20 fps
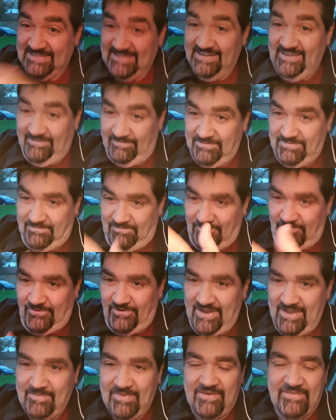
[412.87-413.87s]
you know,
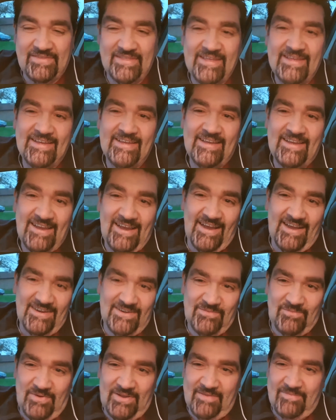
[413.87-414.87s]
cream and everything,
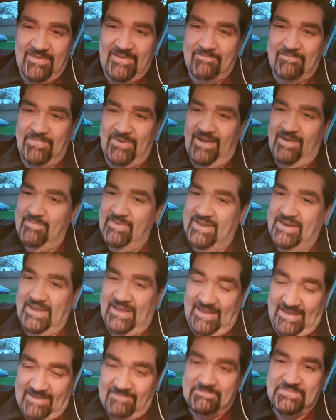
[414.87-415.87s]
and I mean,
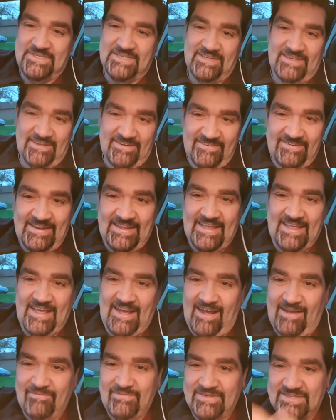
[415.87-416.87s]
absolutely
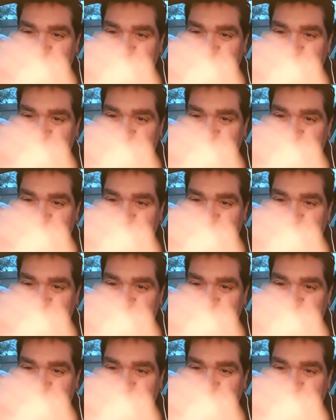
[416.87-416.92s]
covered.